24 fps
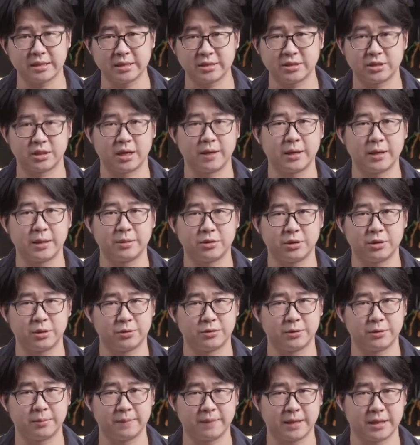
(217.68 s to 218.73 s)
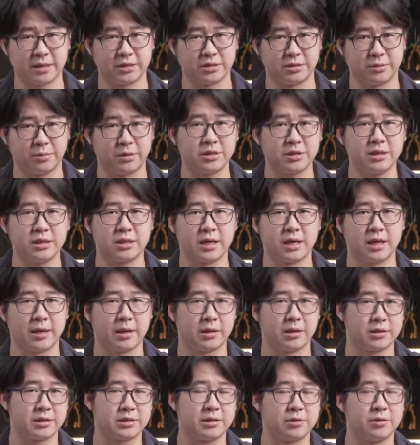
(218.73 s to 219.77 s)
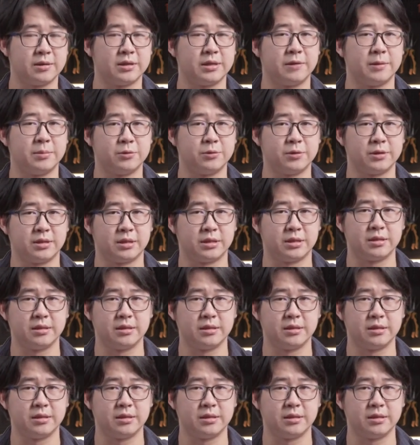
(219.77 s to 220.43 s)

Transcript: And this shock absorption mechanism is entirely 3D